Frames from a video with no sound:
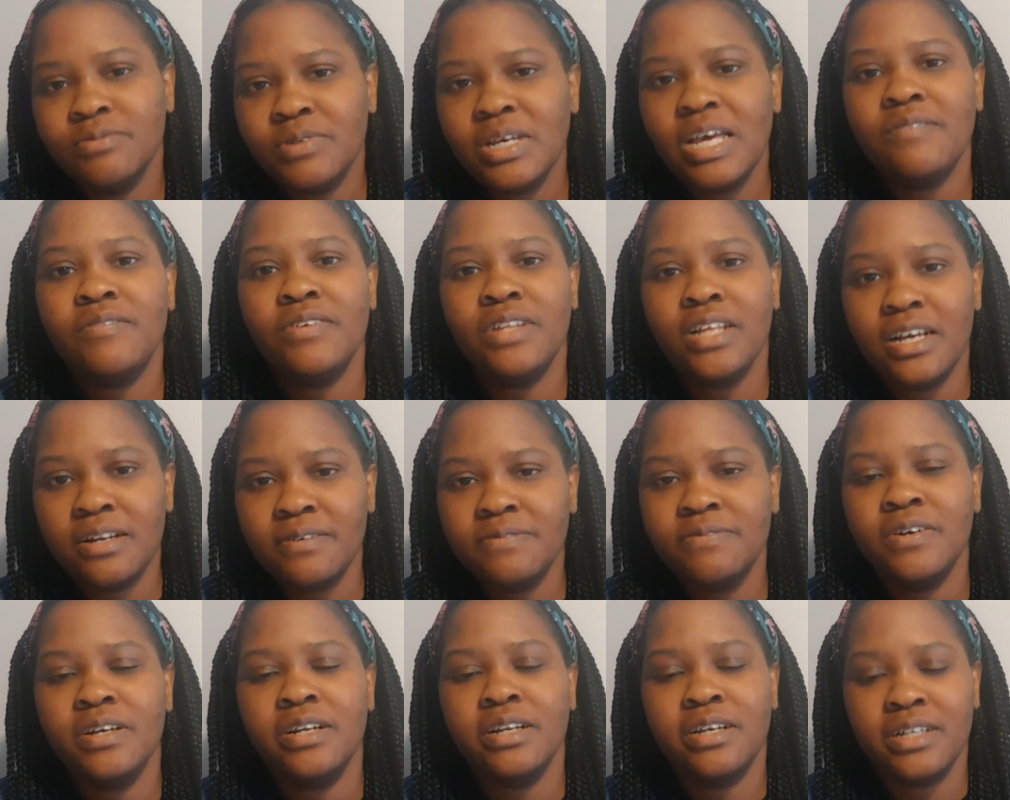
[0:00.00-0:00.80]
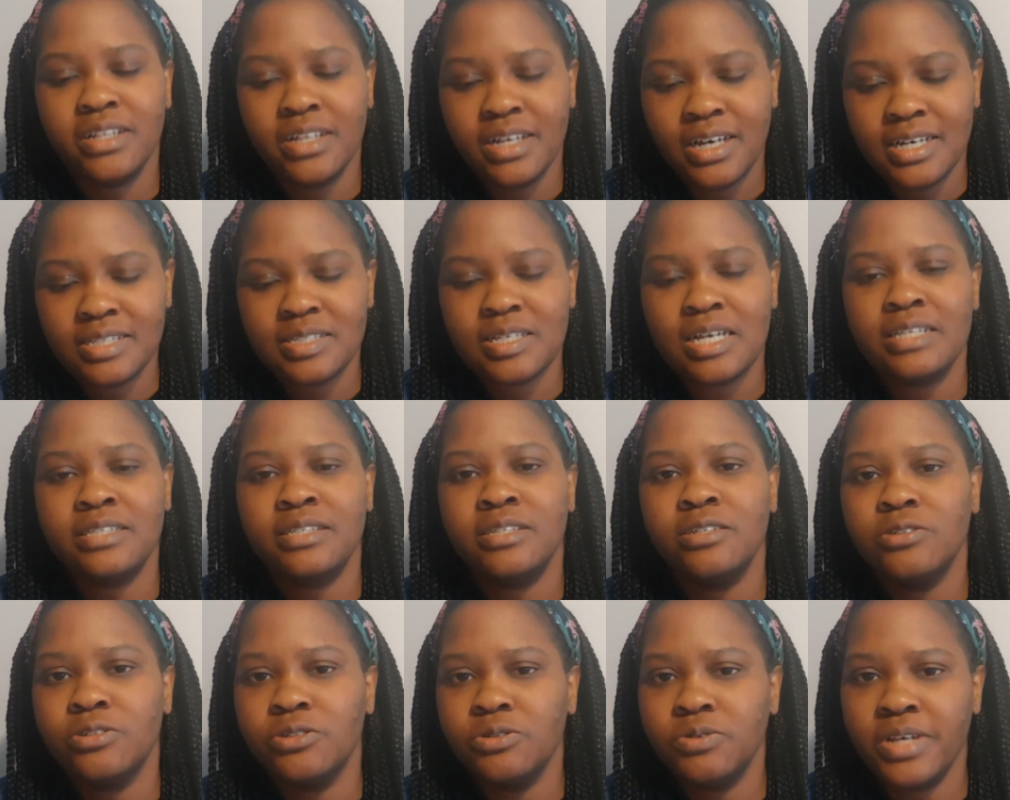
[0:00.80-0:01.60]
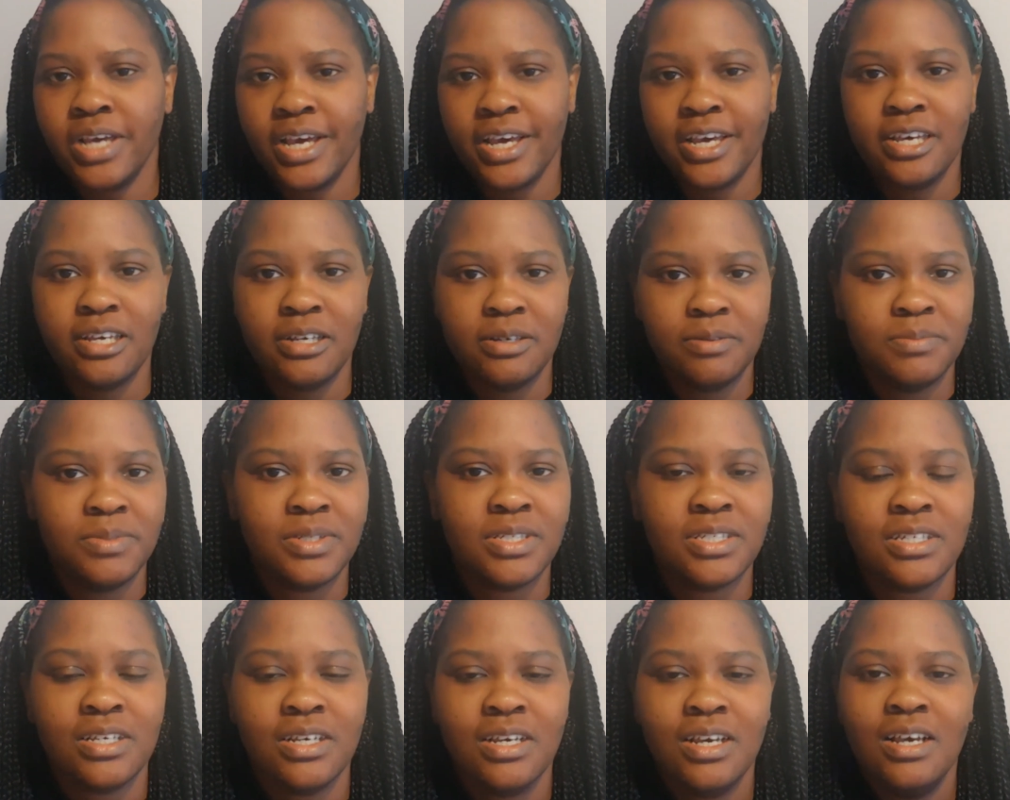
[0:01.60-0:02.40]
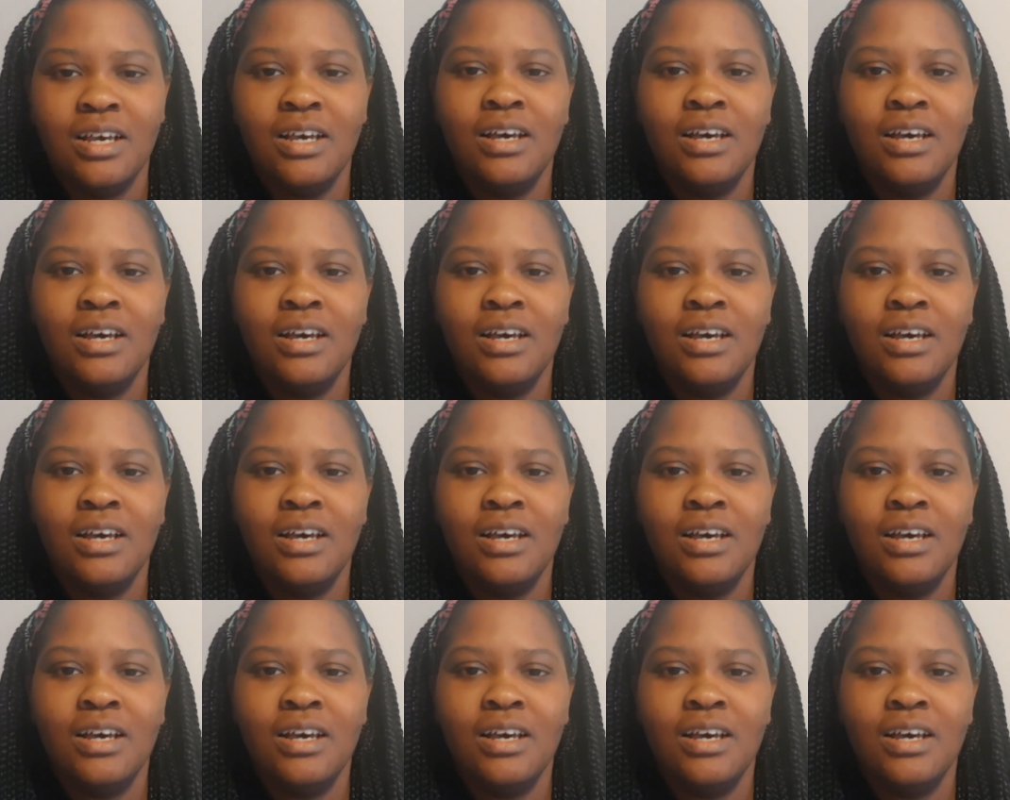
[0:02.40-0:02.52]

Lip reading: We have a lot of fun in class. I still do games.